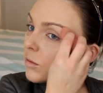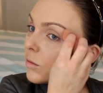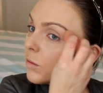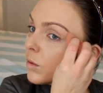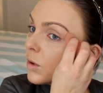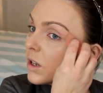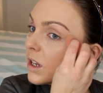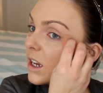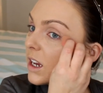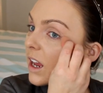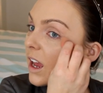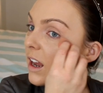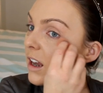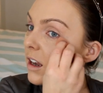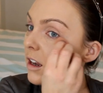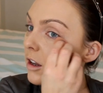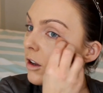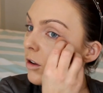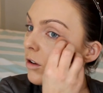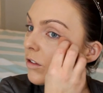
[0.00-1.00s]
will again
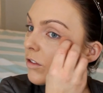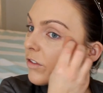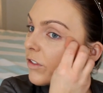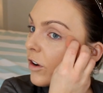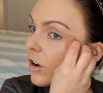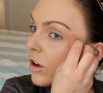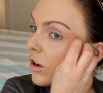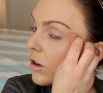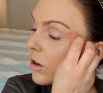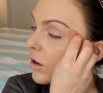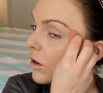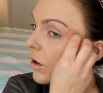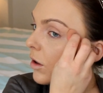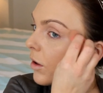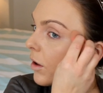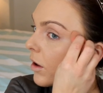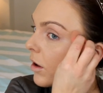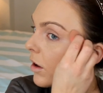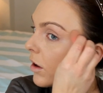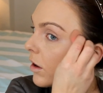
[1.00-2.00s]
look for
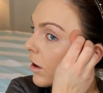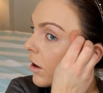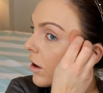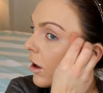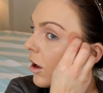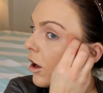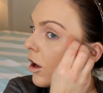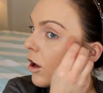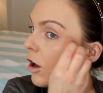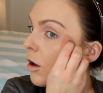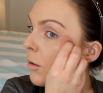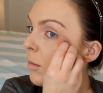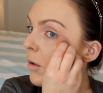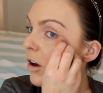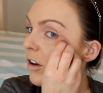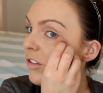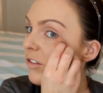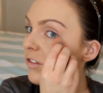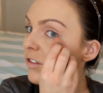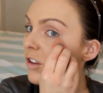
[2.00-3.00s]
a
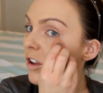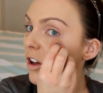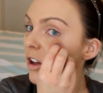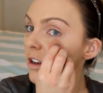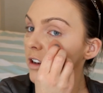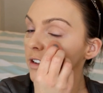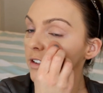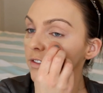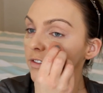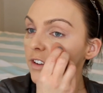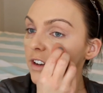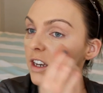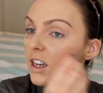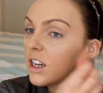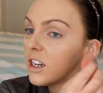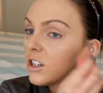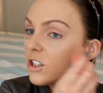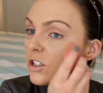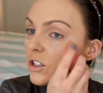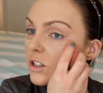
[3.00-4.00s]
more flawless
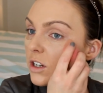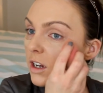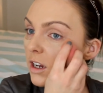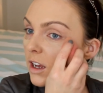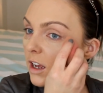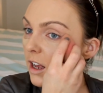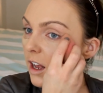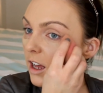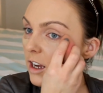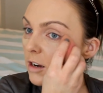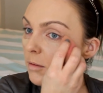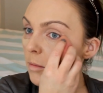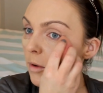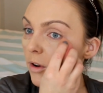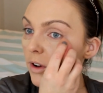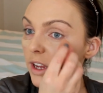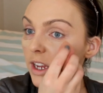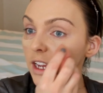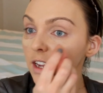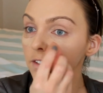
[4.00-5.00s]
finish and a
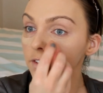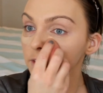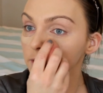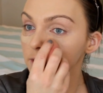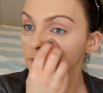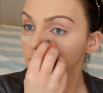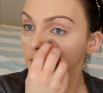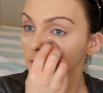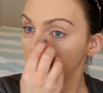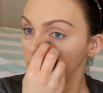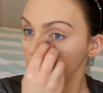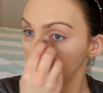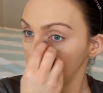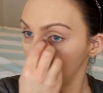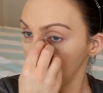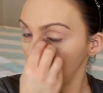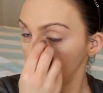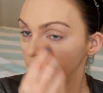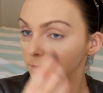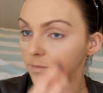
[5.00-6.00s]
more even skin
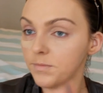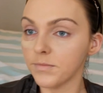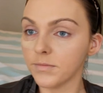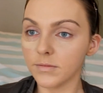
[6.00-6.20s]
tone.